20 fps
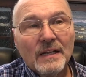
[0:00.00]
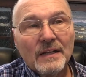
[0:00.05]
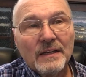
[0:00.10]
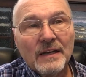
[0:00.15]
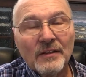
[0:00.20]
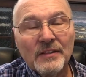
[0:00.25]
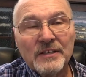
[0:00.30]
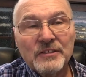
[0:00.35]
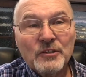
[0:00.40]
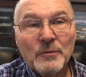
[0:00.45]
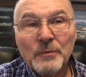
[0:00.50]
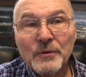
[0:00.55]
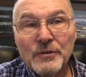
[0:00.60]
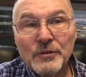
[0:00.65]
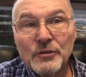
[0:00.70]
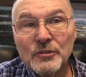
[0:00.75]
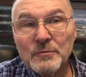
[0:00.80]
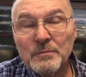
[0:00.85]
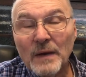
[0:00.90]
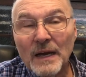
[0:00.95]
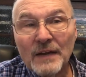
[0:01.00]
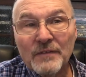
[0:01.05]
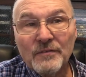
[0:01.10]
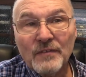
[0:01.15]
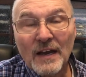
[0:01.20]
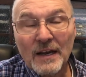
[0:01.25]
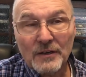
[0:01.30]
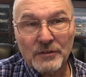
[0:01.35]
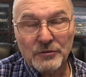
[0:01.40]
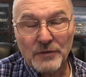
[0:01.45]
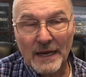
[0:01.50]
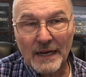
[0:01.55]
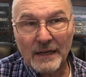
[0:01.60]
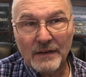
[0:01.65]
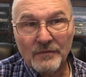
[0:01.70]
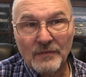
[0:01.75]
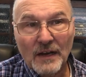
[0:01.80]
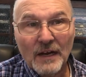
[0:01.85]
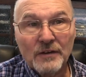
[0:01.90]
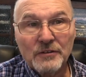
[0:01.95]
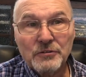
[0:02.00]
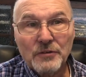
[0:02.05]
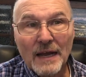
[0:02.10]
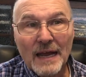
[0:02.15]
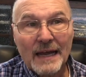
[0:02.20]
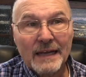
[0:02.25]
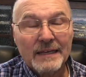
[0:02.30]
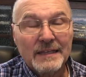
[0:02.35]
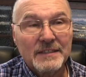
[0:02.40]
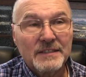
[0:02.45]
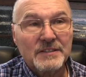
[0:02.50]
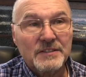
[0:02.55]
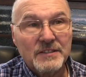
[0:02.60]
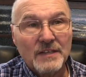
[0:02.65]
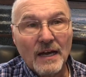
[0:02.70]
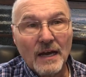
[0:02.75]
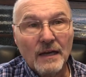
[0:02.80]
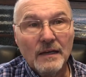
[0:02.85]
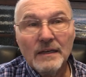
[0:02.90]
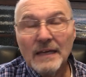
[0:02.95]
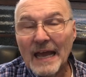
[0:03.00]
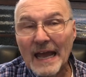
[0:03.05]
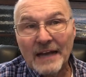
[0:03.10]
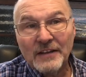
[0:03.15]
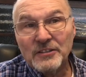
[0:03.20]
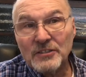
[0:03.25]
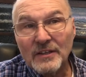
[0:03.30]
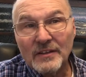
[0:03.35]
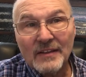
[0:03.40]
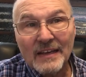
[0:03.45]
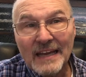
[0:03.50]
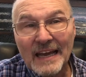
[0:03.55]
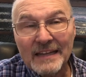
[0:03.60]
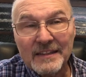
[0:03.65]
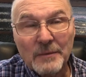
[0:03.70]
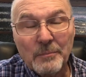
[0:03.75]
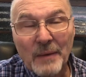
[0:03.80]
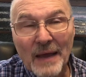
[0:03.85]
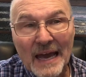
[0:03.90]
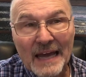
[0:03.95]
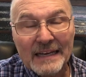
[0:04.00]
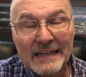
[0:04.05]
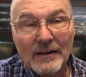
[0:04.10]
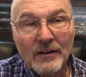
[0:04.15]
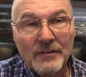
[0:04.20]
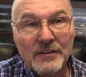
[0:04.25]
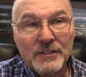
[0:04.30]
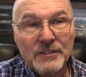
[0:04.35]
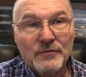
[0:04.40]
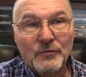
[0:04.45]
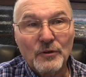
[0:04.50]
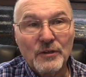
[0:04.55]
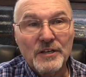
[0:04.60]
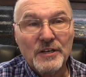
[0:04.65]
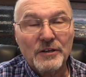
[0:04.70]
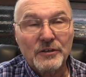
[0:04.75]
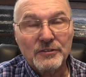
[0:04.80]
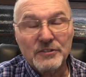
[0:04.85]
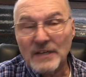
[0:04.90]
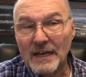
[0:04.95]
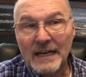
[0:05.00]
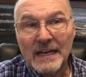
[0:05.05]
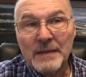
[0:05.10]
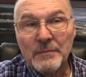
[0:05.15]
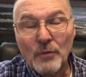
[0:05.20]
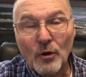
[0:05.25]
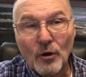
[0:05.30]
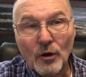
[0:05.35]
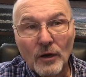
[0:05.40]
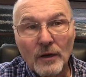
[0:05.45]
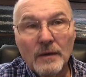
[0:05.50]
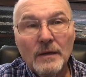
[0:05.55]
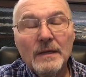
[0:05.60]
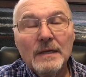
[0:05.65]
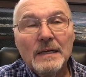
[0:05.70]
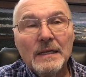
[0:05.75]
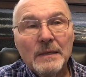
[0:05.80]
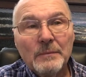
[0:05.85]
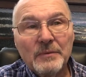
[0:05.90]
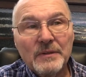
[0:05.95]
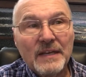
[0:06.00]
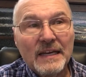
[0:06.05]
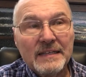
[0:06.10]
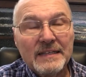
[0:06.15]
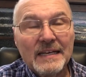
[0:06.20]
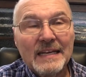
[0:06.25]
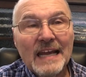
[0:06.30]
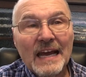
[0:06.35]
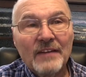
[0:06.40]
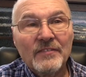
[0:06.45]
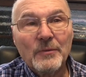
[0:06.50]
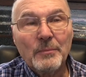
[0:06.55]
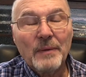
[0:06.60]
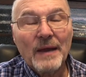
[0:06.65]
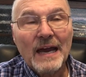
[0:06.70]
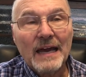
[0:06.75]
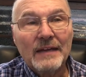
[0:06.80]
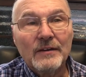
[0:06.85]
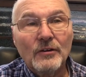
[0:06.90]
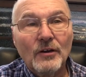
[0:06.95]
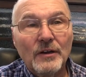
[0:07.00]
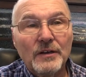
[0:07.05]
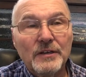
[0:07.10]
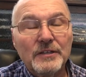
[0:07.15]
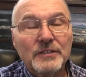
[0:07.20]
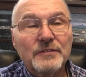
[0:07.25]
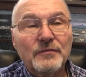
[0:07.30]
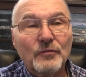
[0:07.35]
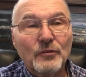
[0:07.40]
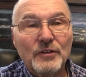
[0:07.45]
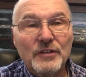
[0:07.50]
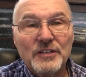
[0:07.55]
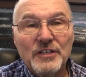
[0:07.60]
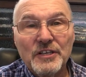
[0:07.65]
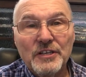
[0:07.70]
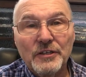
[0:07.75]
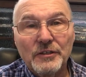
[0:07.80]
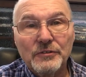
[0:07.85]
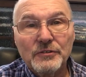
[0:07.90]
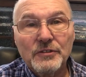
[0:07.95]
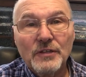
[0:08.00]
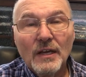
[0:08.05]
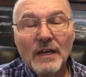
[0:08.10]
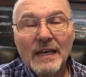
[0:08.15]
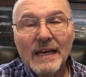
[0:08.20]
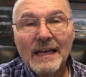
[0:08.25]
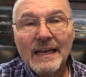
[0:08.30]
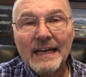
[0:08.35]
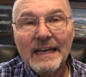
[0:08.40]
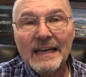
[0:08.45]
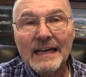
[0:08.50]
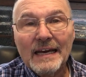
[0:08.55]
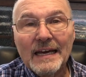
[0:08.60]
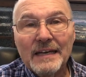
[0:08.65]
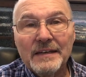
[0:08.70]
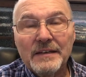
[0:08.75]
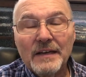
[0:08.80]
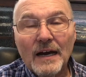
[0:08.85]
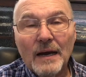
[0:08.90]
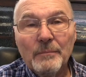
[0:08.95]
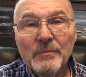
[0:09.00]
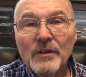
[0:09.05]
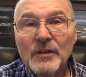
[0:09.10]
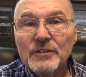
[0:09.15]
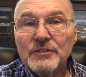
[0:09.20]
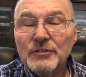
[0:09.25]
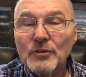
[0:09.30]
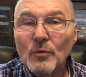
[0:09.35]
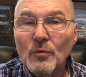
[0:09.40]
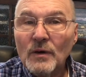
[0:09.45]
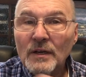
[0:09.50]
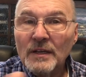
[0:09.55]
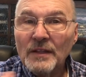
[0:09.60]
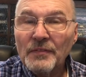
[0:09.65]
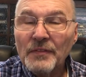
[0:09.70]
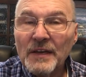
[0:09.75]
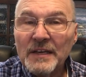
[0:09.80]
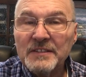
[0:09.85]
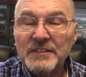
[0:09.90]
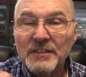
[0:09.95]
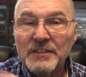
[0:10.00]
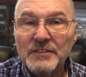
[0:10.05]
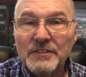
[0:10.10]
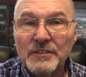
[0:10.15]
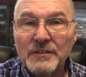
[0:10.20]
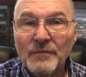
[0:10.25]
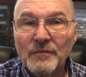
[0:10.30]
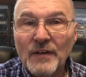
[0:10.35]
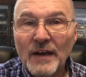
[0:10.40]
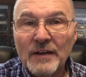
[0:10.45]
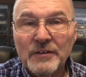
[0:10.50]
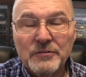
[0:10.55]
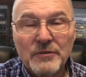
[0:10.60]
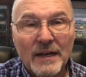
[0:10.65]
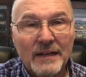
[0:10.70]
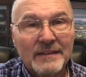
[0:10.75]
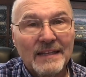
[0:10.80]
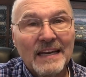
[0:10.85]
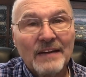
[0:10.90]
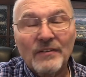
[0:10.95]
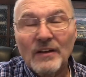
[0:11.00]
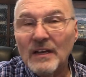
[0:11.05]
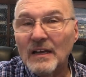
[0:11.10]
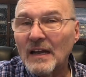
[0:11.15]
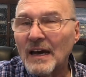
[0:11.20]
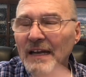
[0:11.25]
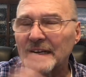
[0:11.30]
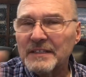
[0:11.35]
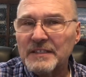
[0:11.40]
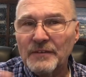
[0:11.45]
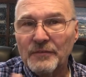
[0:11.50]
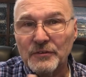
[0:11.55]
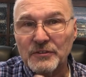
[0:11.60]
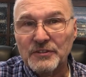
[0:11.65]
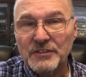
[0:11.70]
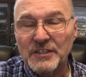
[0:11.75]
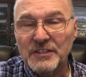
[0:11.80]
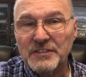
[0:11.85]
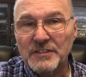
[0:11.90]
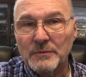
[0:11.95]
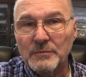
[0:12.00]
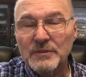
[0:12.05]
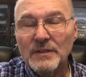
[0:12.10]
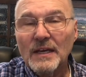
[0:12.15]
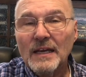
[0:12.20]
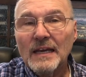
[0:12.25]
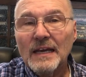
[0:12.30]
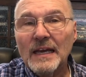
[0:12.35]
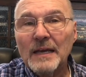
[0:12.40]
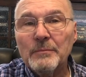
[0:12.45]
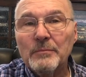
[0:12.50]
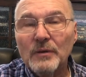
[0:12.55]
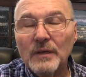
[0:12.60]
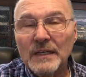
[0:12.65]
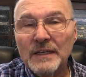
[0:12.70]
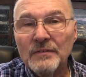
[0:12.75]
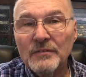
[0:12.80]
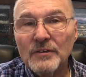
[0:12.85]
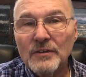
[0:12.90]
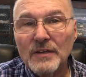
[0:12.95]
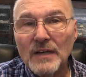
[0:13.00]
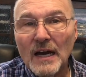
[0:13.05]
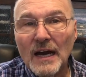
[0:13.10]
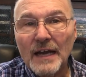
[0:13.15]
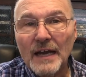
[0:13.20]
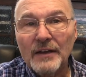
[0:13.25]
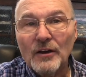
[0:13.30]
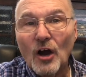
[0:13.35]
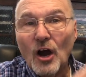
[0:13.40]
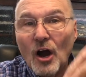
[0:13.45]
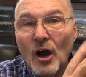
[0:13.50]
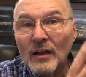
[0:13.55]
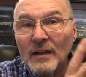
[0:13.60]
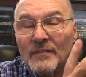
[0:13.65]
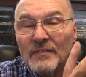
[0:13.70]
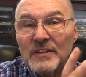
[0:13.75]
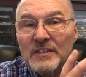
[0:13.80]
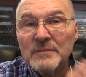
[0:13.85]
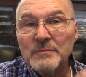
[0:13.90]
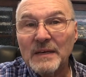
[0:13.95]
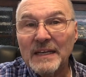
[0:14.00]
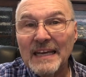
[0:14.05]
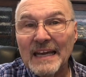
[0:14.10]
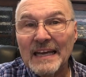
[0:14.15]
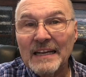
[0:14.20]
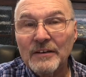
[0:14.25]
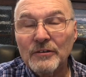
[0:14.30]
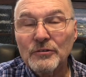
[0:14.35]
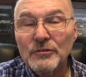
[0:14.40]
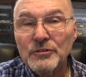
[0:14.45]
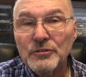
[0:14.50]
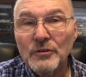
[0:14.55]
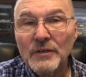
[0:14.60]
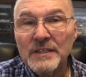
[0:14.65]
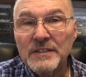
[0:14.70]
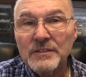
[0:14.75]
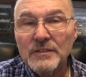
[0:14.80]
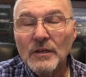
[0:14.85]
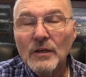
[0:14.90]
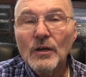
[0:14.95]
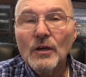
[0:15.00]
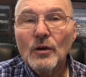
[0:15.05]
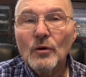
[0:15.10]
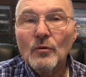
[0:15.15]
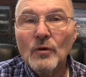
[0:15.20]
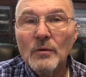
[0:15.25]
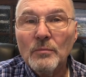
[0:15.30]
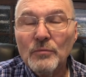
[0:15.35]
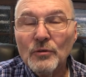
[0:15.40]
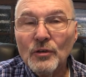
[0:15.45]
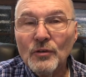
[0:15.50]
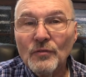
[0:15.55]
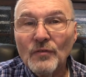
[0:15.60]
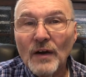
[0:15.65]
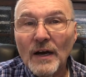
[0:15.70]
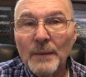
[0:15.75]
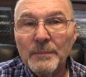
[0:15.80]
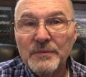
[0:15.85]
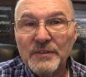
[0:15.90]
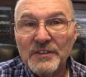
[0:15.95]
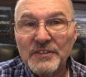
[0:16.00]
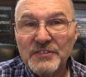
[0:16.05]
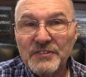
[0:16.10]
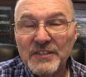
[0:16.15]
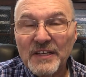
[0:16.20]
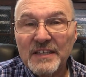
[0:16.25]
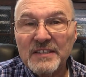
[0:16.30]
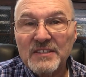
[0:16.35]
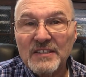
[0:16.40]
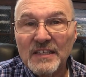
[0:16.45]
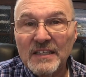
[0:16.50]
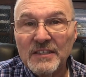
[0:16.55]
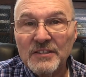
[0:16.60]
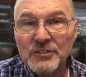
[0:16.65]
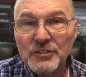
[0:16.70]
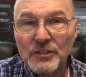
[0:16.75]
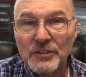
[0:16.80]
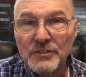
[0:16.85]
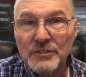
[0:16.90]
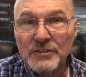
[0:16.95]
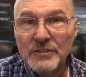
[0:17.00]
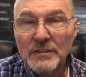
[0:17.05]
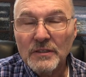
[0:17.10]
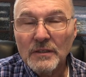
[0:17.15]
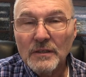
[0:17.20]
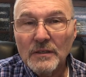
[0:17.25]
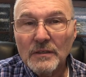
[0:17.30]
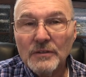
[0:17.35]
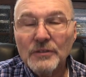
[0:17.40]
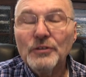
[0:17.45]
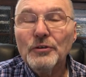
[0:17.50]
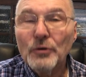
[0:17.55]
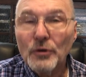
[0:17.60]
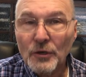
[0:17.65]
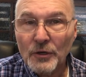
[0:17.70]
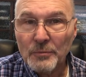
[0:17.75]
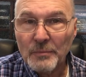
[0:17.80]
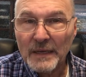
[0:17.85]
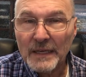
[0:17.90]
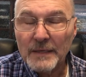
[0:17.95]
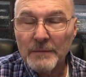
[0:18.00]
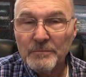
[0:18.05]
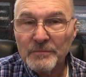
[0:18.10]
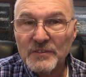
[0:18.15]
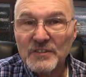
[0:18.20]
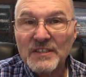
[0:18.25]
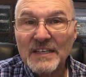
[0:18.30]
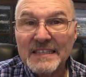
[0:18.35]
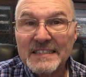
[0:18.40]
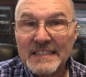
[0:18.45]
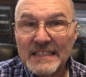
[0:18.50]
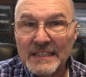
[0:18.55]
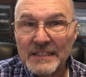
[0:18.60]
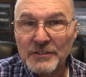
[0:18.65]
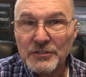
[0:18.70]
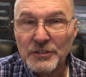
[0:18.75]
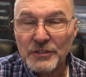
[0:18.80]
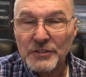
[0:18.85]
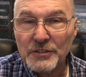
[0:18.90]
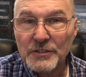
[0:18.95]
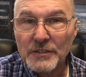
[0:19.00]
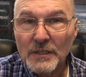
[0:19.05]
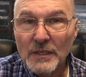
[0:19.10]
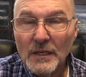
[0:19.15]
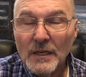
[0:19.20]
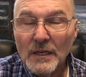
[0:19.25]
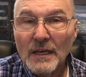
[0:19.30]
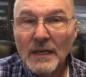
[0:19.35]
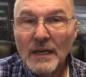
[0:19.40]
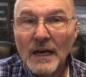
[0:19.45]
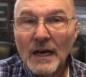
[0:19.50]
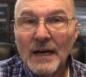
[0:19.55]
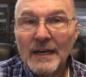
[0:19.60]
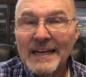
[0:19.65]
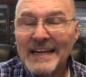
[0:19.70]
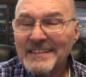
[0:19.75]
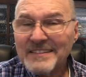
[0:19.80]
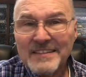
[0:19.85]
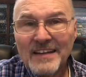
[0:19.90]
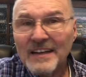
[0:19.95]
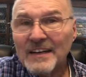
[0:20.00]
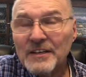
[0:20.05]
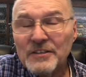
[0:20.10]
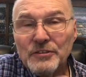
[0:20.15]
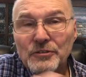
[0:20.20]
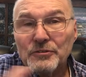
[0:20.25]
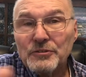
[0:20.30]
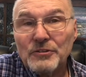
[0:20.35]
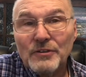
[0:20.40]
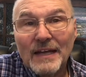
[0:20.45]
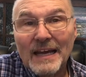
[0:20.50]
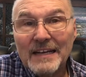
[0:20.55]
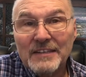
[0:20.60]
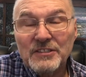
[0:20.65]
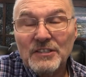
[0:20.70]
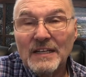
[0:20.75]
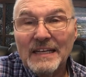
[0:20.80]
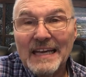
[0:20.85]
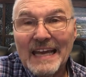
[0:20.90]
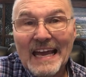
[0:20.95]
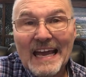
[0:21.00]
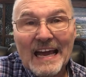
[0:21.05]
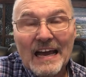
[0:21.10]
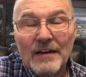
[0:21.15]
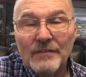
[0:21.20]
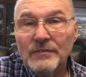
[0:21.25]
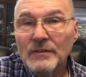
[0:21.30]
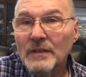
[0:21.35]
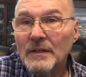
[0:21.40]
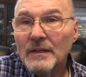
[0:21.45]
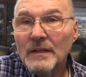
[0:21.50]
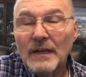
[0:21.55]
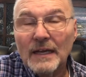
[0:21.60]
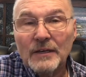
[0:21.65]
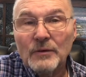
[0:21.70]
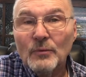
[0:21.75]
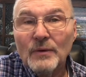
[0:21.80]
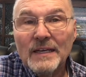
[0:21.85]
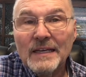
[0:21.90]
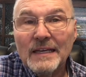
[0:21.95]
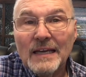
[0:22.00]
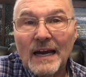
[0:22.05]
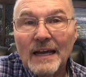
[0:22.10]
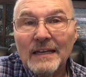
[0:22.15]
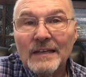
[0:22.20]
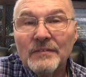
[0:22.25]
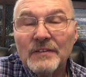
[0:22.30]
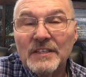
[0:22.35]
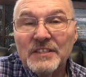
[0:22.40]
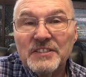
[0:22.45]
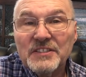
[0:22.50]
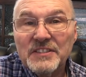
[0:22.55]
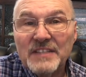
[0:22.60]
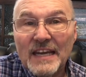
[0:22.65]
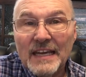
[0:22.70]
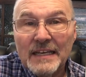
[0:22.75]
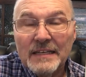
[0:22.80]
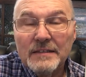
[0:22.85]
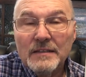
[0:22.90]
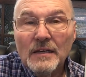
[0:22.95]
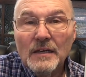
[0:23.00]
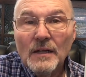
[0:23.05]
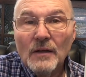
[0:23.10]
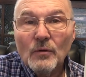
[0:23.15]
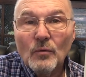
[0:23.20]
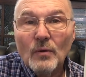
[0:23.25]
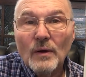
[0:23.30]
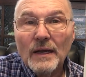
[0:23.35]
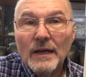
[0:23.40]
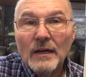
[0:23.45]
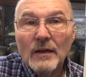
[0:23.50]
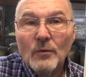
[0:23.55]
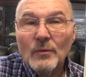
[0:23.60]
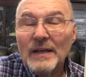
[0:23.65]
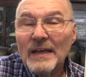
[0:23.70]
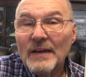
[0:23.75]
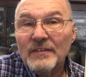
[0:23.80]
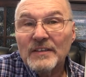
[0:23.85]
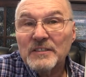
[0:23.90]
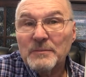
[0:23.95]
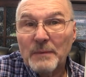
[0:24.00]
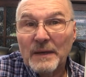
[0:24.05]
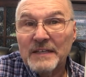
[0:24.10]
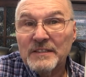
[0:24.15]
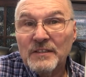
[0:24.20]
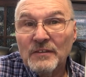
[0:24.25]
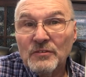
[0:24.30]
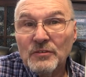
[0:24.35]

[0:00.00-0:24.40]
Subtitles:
Now, these are produced by Firetrack. Firetrack is, actually they had the patent on this for years, not anymore, but they did have the patent on this for years. And so one of the things is at Firetrack, they have a lot of different systems. And believe it or not, all of these mechanical joints will move up to 6 inches. You heard me, 6 inches. And that's not unusual to actually have. Like I live in a state where we have expansive